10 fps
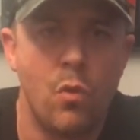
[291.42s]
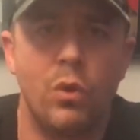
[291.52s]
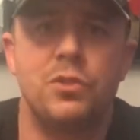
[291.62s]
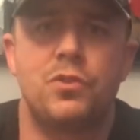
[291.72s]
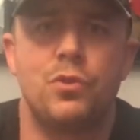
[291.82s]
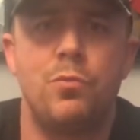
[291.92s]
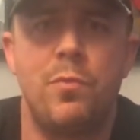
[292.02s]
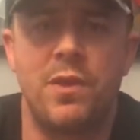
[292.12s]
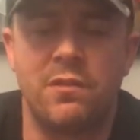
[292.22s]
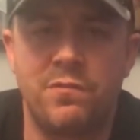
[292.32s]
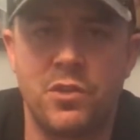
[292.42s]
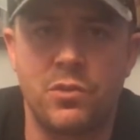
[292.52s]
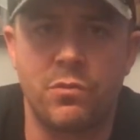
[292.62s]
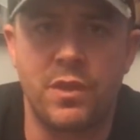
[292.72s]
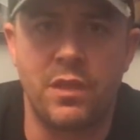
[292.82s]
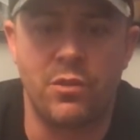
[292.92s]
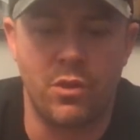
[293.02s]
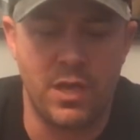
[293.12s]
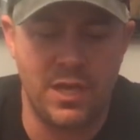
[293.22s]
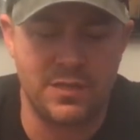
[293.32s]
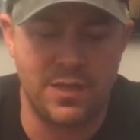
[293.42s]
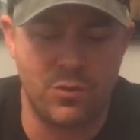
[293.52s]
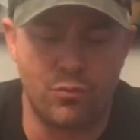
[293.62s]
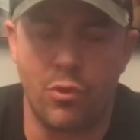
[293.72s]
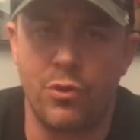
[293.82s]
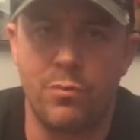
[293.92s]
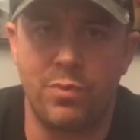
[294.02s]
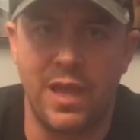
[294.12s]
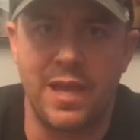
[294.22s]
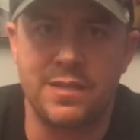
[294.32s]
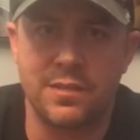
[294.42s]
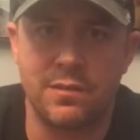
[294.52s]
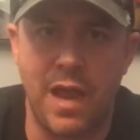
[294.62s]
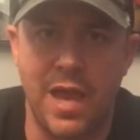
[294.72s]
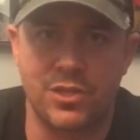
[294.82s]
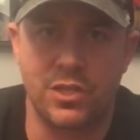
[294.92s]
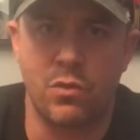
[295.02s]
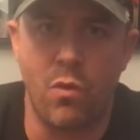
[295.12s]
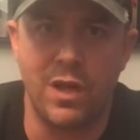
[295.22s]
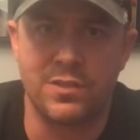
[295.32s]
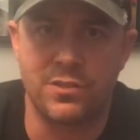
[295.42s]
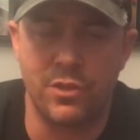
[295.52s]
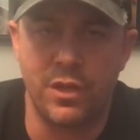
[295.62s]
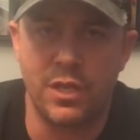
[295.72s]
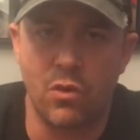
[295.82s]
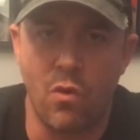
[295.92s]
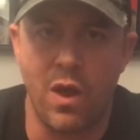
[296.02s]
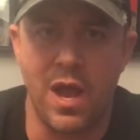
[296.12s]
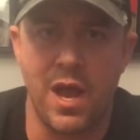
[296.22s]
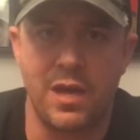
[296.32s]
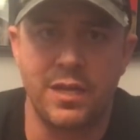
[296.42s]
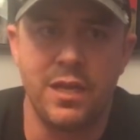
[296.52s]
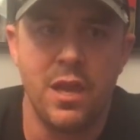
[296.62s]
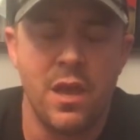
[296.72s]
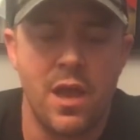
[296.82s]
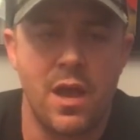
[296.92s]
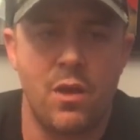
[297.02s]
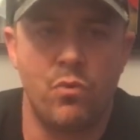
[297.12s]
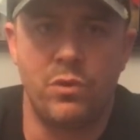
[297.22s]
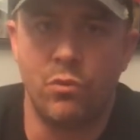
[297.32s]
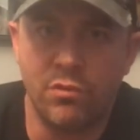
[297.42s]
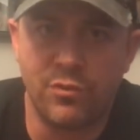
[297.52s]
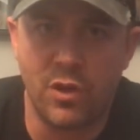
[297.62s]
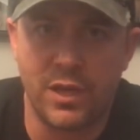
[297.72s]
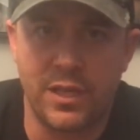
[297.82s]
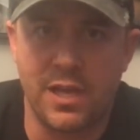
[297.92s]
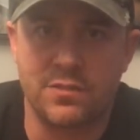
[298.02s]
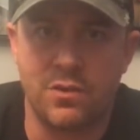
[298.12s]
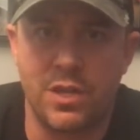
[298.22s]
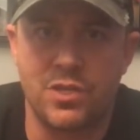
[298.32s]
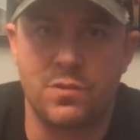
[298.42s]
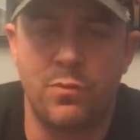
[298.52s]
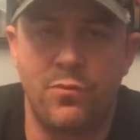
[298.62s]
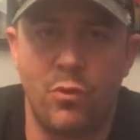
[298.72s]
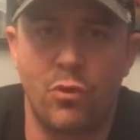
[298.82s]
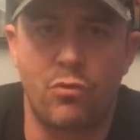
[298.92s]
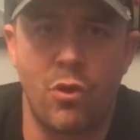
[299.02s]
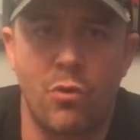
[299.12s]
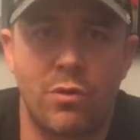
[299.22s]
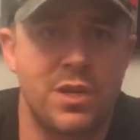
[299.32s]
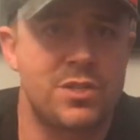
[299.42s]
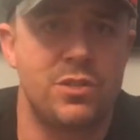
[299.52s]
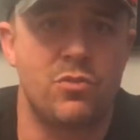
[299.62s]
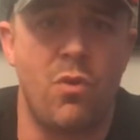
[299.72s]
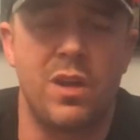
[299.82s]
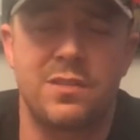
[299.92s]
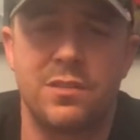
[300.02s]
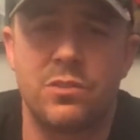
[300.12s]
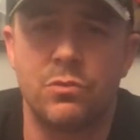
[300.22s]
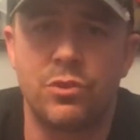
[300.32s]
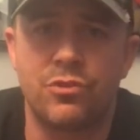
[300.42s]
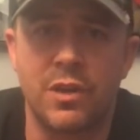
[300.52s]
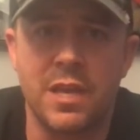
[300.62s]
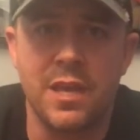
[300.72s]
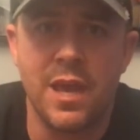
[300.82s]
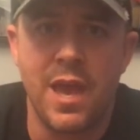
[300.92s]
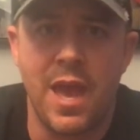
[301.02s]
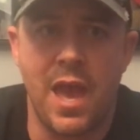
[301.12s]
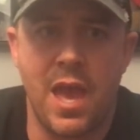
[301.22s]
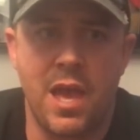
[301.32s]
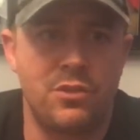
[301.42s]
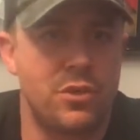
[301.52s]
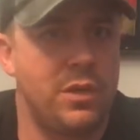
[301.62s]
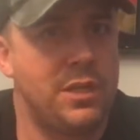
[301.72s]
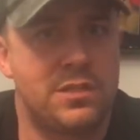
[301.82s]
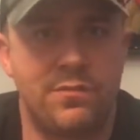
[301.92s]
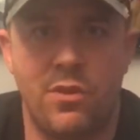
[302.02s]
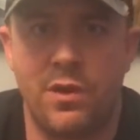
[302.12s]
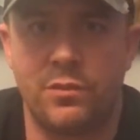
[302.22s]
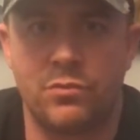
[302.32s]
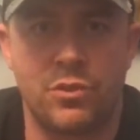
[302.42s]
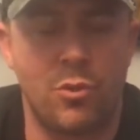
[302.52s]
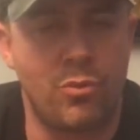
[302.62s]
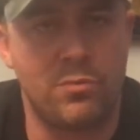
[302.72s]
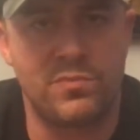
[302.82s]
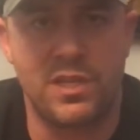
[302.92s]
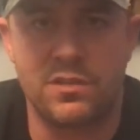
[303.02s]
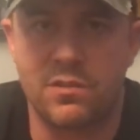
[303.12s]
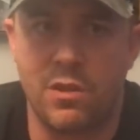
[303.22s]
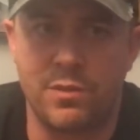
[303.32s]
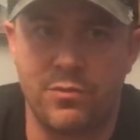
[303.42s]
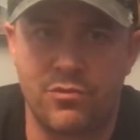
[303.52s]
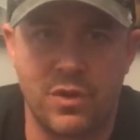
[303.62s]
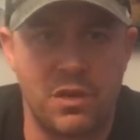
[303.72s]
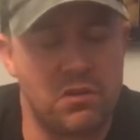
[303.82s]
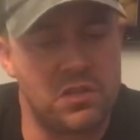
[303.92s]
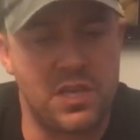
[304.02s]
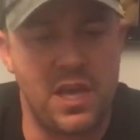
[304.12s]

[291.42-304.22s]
One super beneficial thing though is that the rotor blades are actually quite sturdy and quite hardy. When we were flying it outside just before, Kroll crashed it twice into a tree and totally survived. It was no problems. He just climbed up the tree, got it